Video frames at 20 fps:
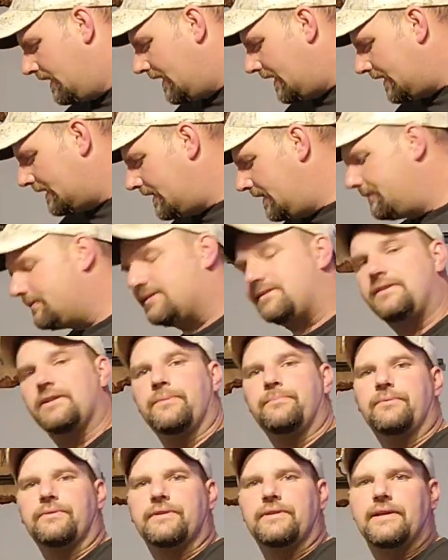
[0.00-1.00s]
I keep it
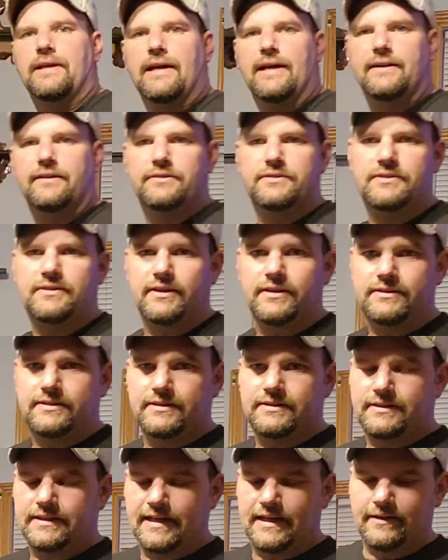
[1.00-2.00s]
simple tonight. I'll start
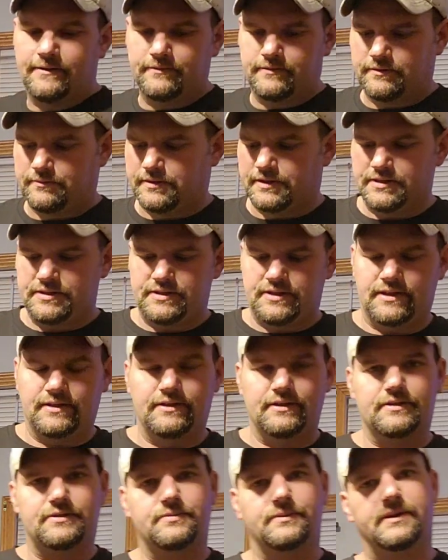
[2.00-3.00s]
this out. I want to share
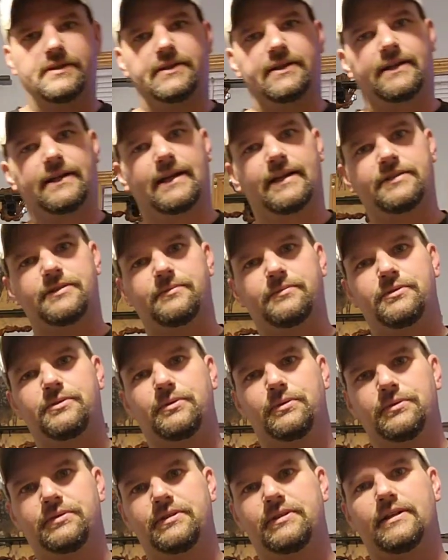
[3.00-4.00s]
this with you. I got some
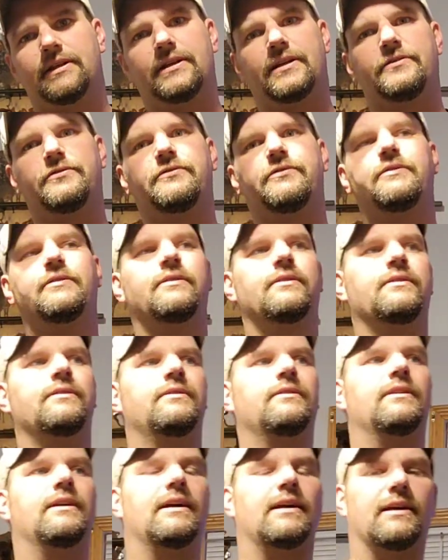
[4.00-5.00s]
cool stuff
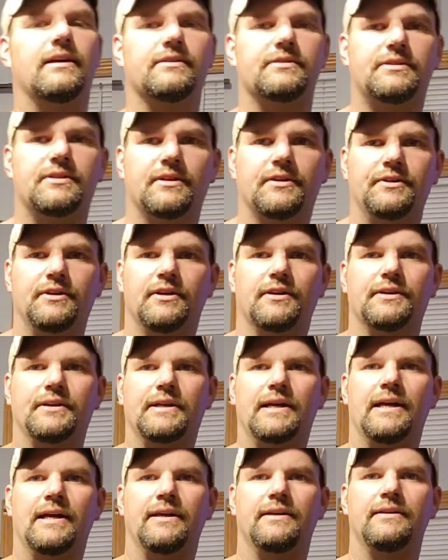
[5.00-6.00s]
show y'all
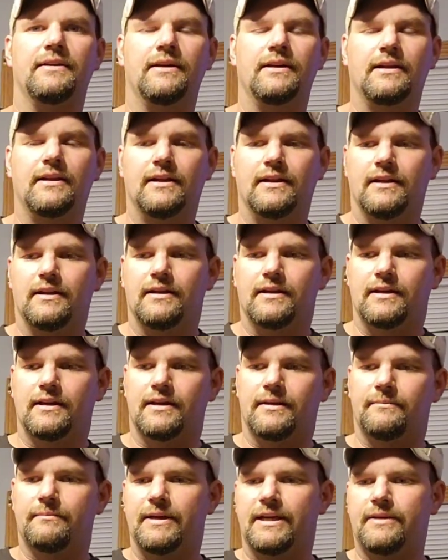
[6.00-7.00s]
tonight.
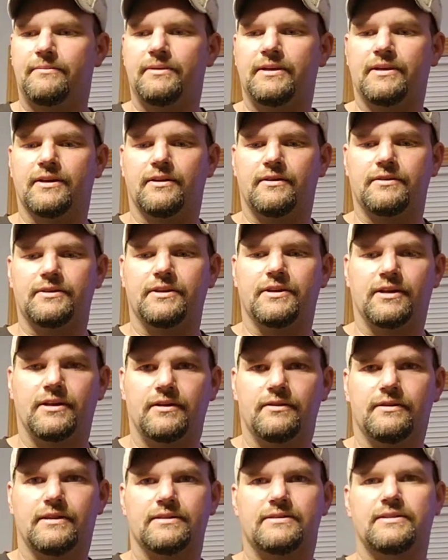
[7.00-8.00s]
Maybe all
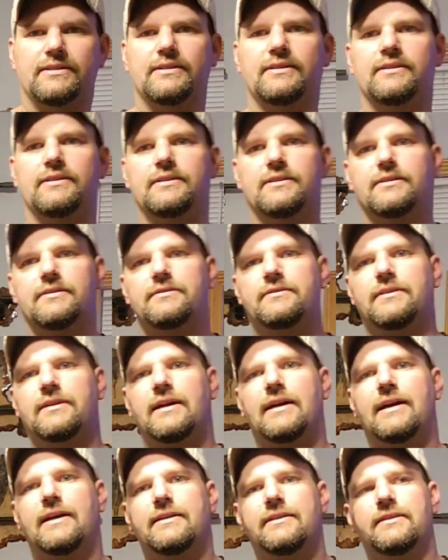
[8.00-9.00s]
y'all that's into your
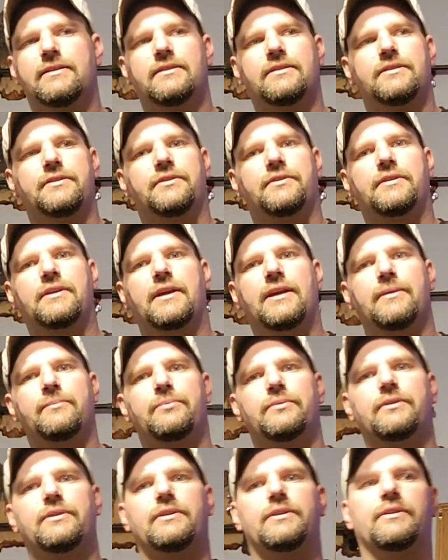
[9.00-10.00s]
hiking and your
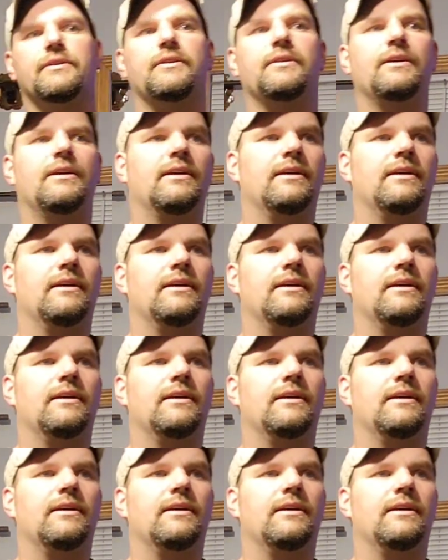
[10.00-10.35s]
camping and